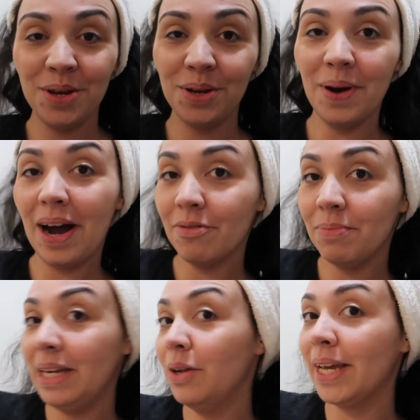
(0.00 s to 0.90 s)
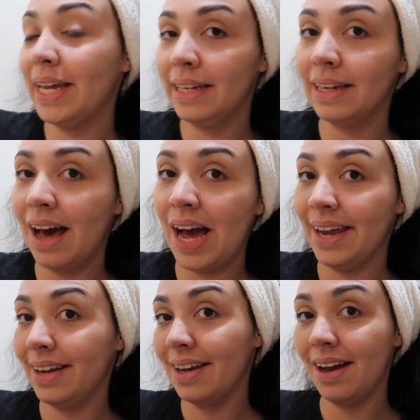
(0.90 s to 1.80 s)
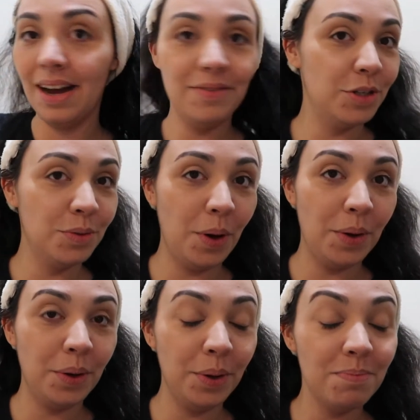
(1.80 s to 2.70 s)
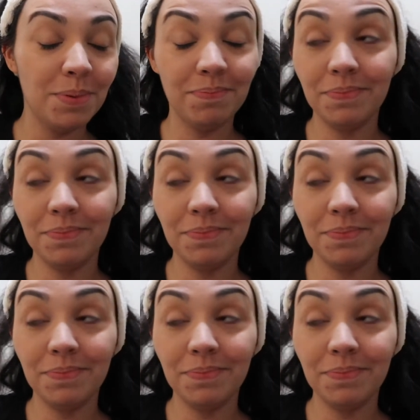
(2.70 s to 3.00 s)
you have me looking like I've just woke up.